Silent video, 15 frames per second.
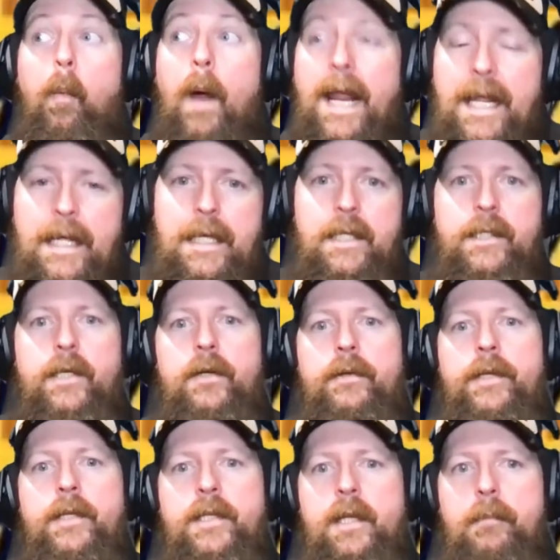way
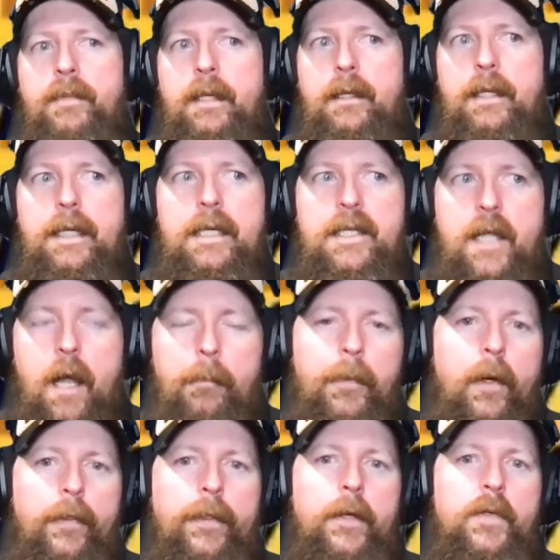easier than something that is up
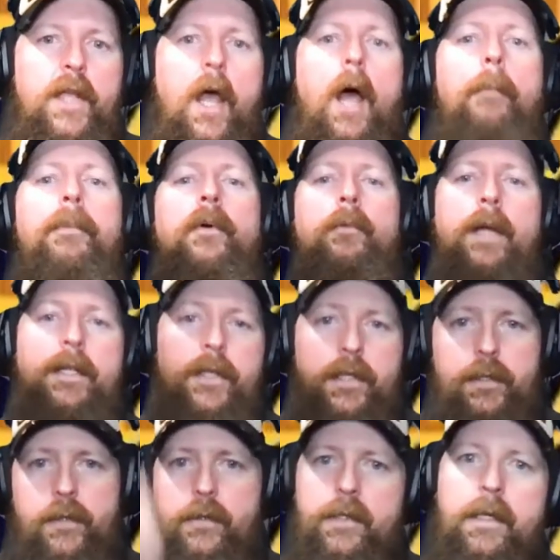on those upper
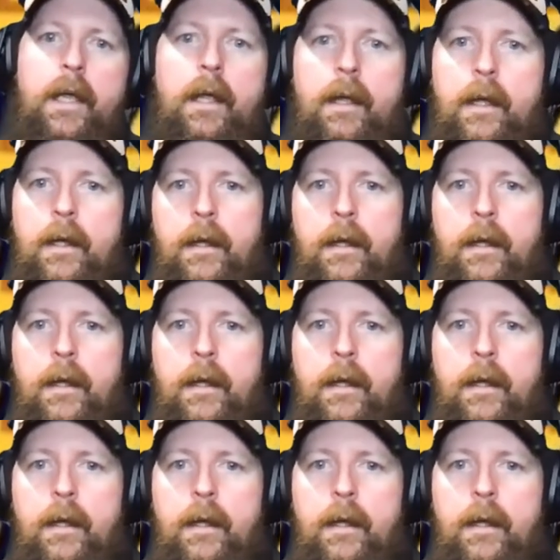registers.